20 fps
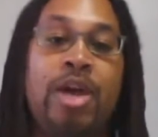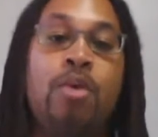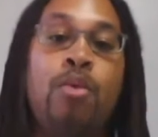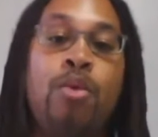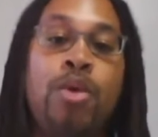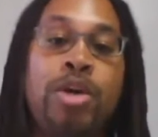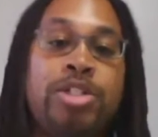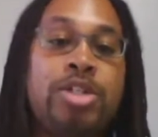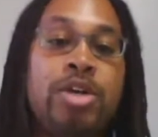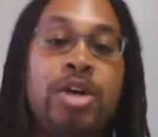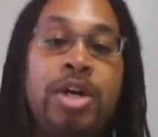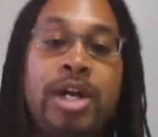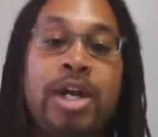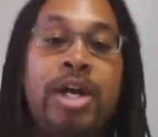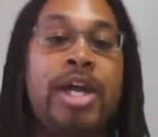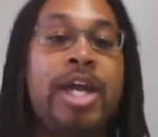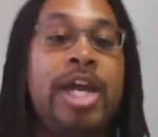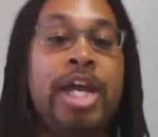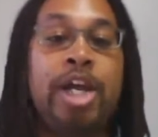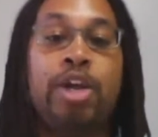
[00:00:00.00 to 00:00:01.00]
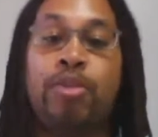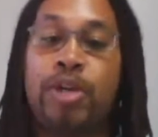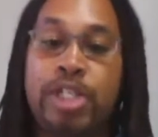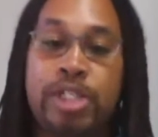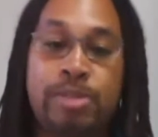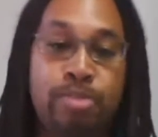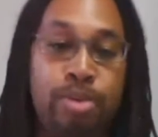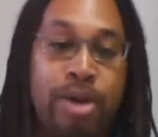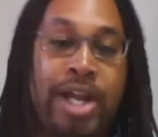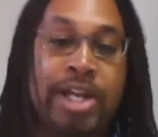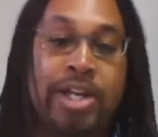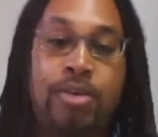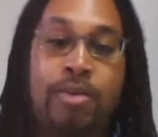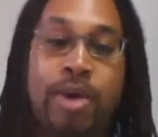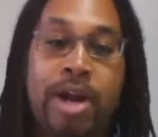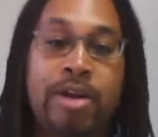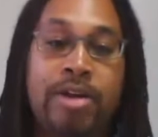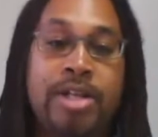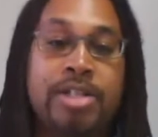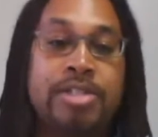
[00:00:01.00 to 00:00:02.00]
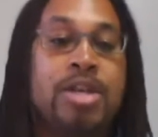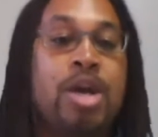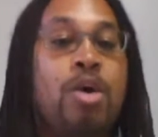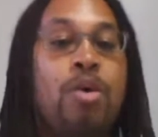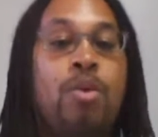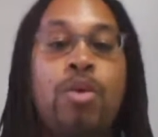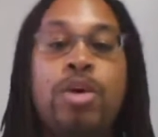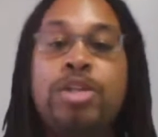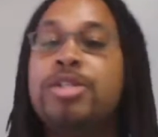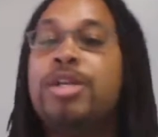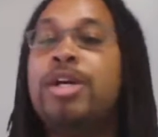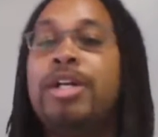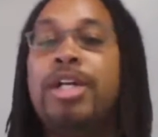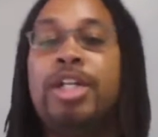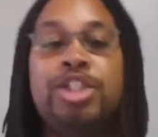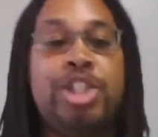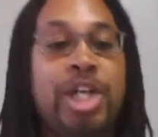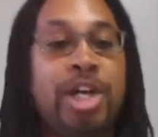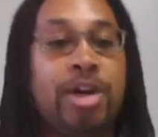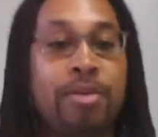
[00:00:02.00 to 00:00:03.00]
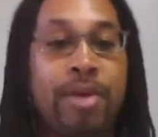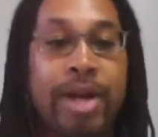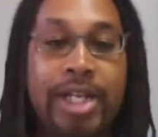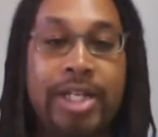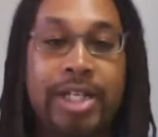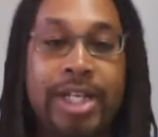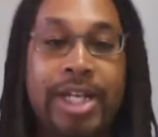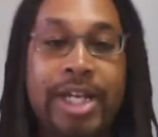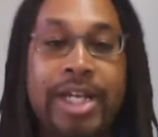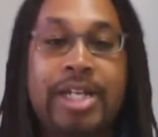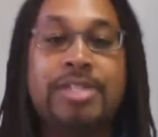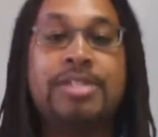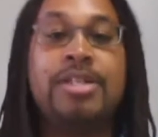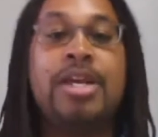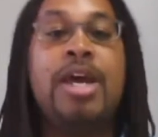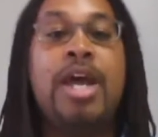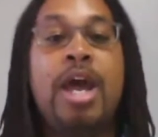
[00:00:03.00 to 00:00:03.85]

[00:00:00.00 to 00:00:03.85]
what's going to increase brand awareness, what's going to generate leads,